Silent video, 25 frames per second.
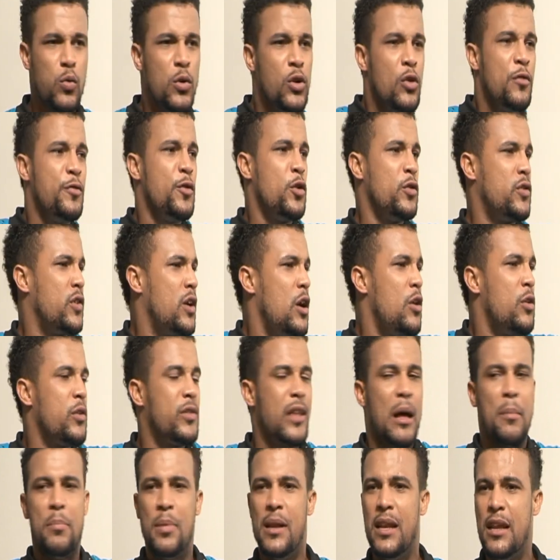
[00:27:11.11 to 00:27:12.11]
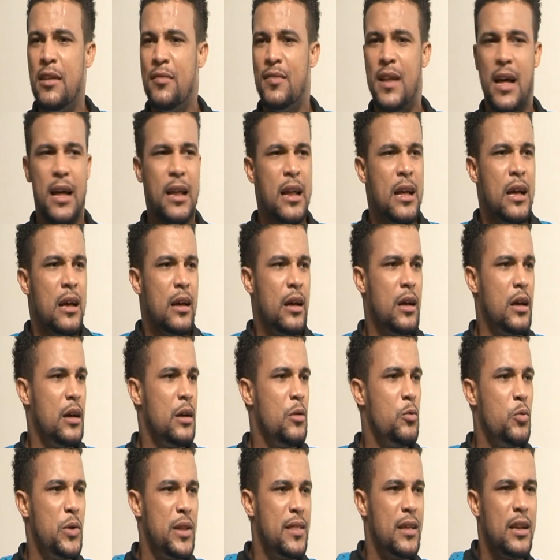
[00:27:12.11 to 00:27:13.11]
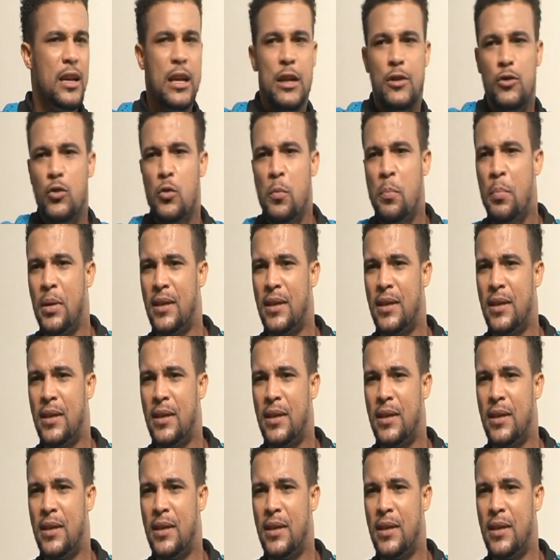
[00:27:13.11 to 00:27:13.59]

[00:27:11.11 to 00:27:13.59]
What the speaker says: one of those girls that believe that with a little